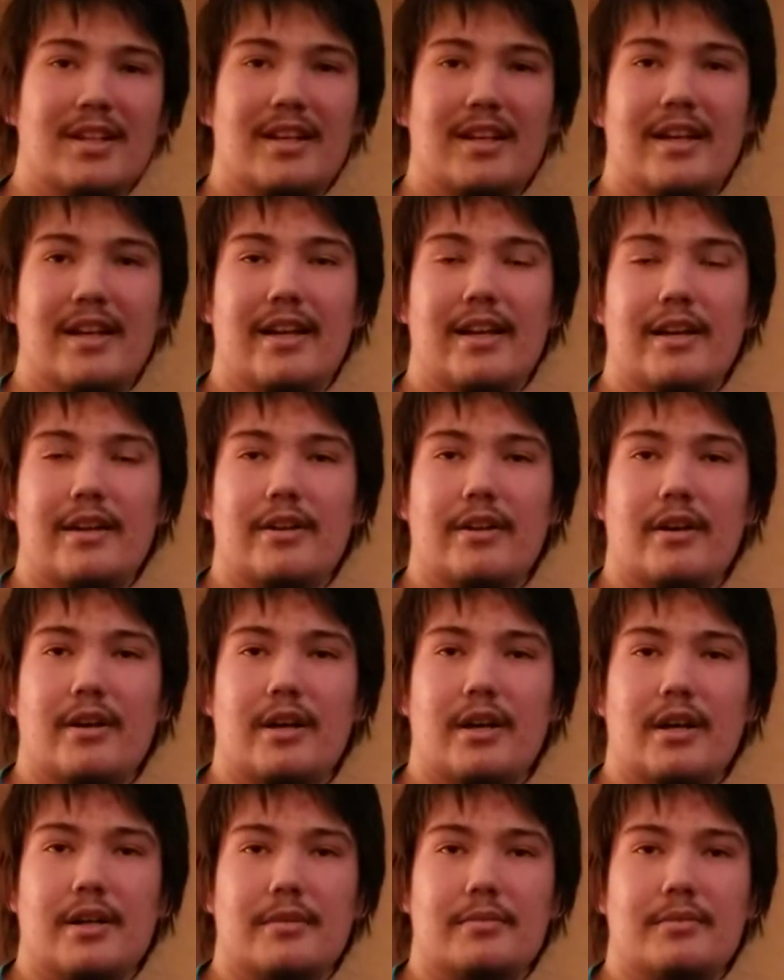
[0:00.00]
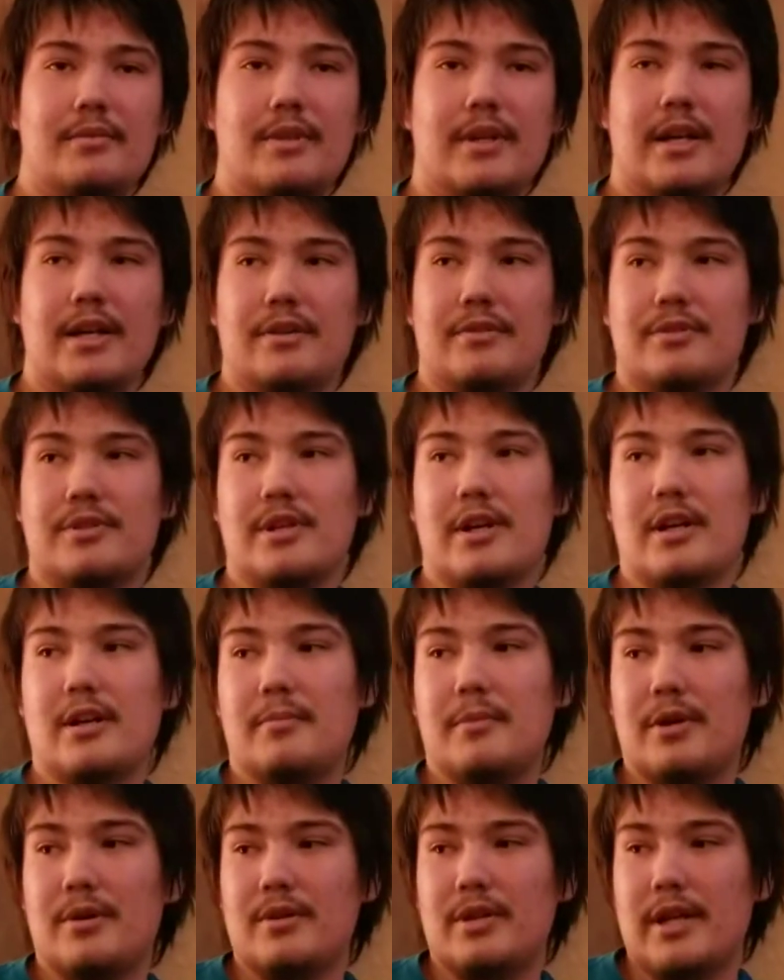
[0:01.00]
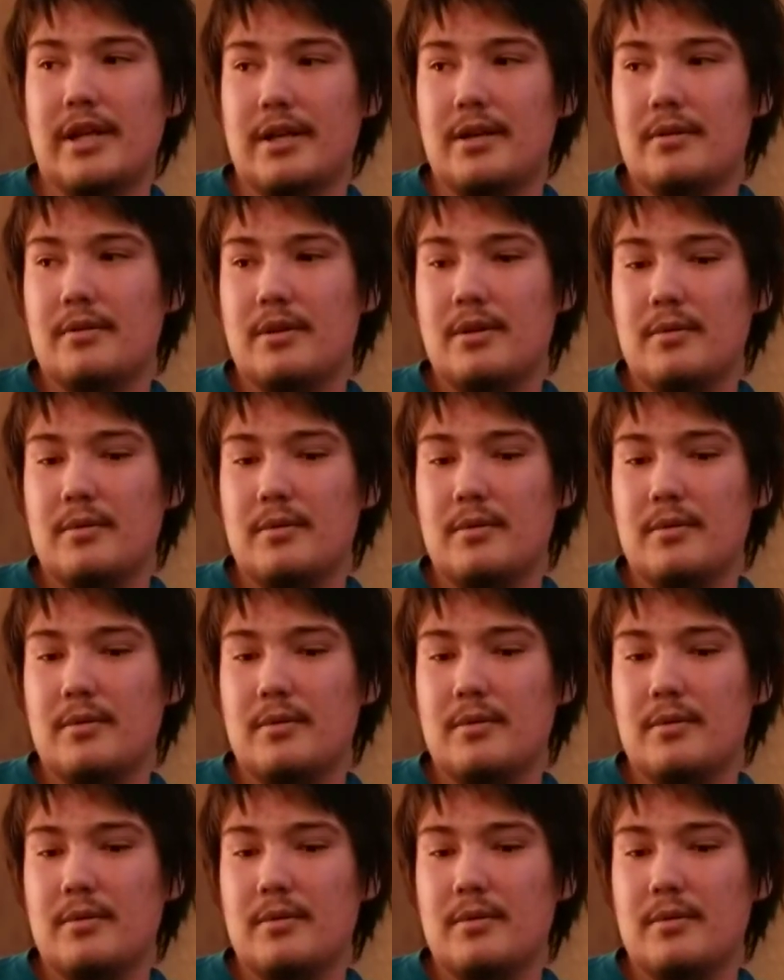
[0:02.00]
And yeah, we talk about like